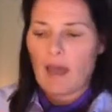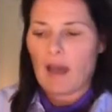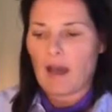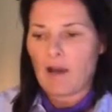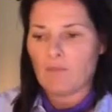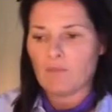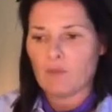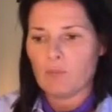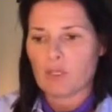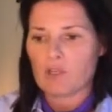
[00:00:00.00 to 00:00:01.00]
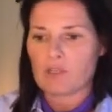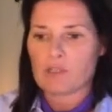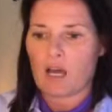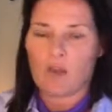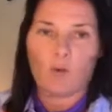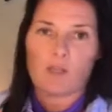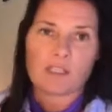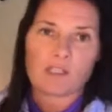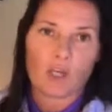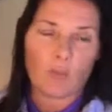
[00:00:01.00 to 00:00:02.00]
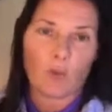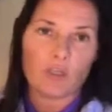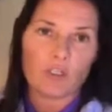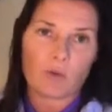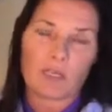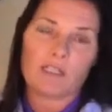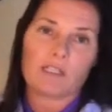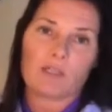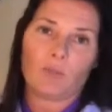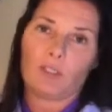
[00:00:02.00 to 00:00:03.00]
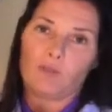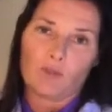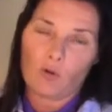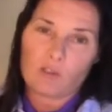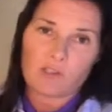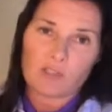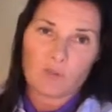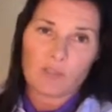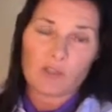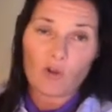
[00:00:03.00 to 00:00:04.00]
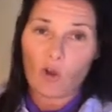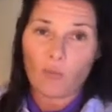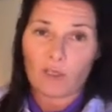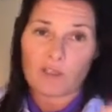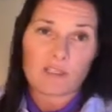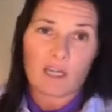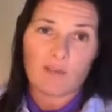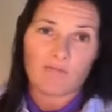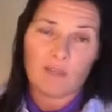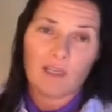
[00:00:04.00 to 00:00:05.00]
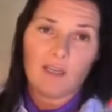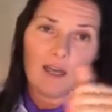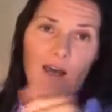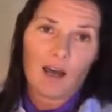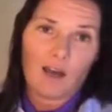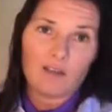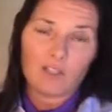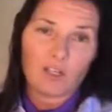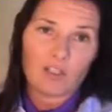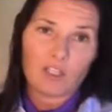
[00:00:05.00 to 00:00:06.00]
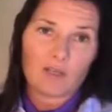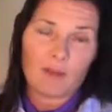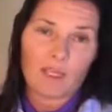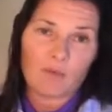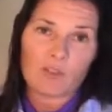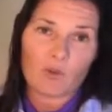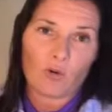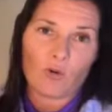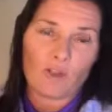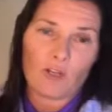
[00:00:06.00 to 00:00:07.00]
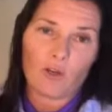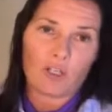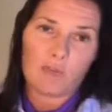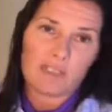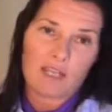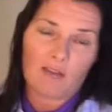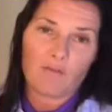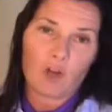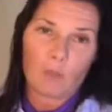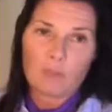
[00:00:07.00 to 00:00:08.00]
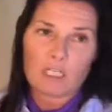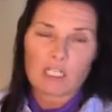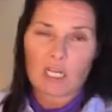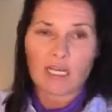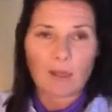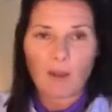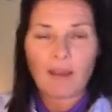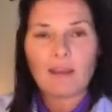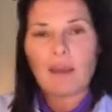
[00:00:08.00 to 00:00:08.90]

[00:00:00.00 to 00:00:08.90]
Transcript: um, because otherwise there's no point in doing a discipline if your horse is going to be sore because then uh, you know you're going to make them sore and they're not going to be sound for competition anyway